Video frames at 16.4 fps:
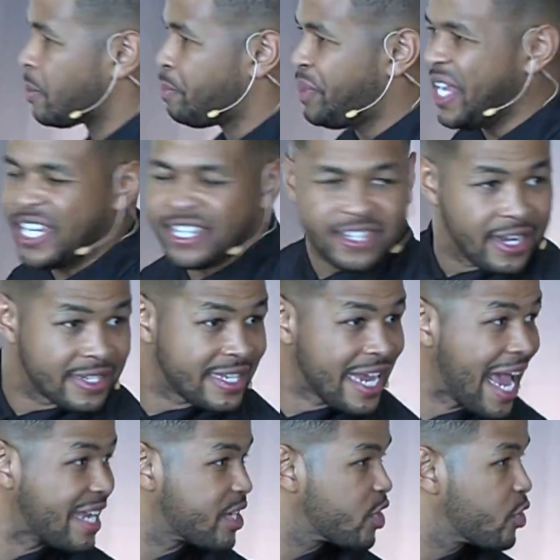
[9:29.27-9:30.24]
of peace
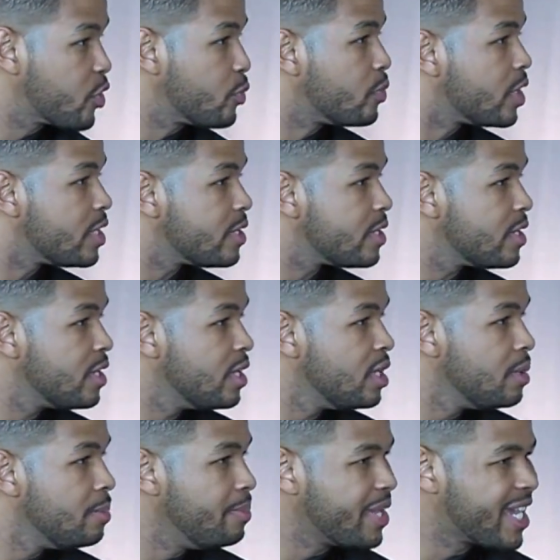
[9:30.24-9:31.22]
attached to it.
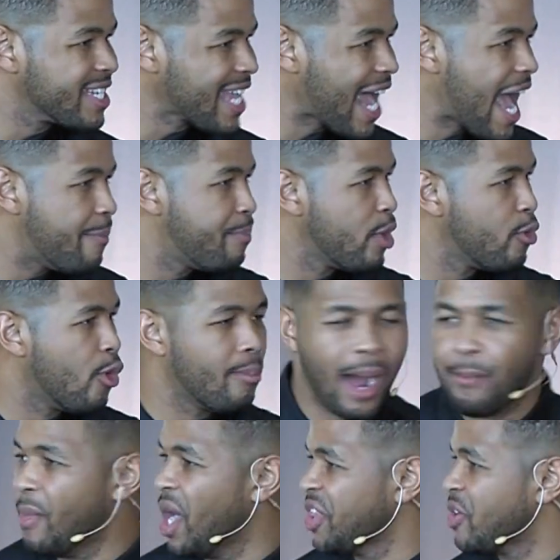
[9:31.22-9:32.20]
because I had been with my
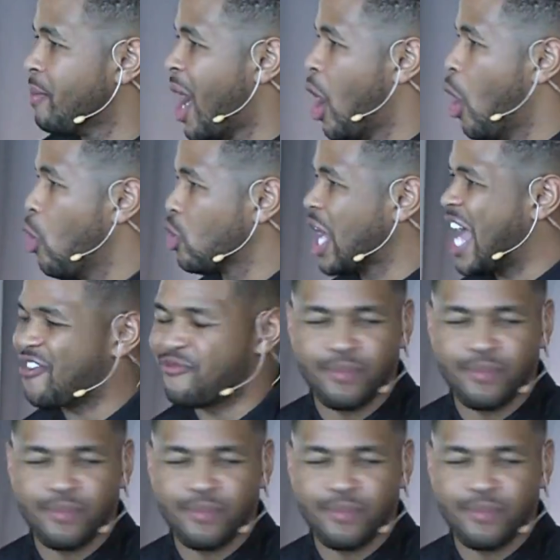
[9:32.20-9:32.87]
mother my whole life.